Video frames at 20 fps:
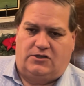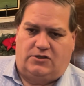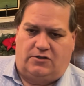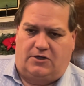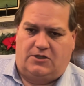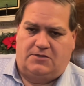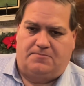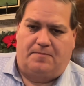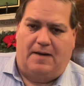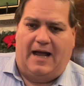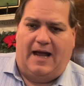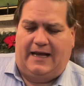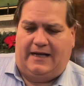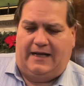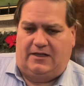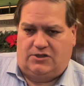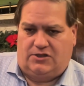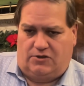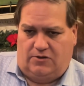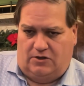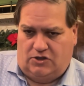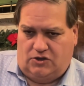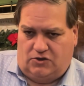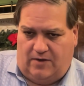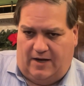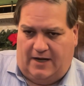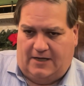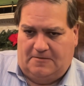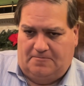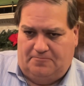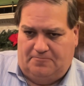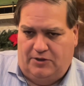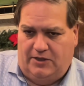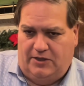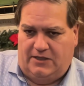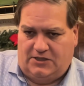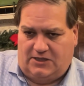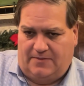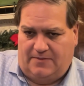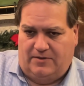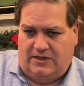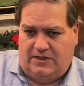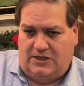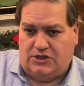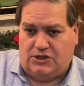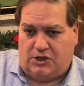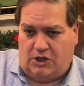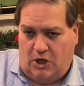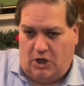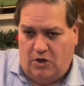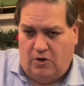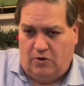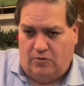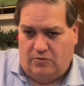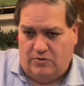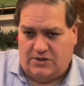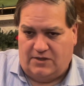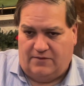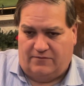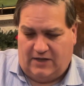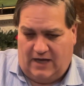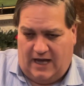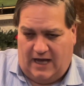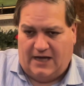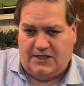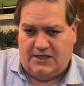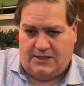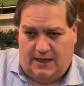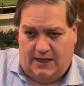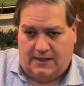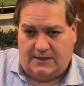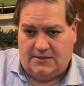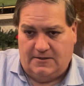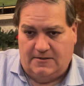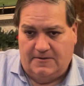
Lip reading: starts buying and starts trying to put in some of these codes of conduct,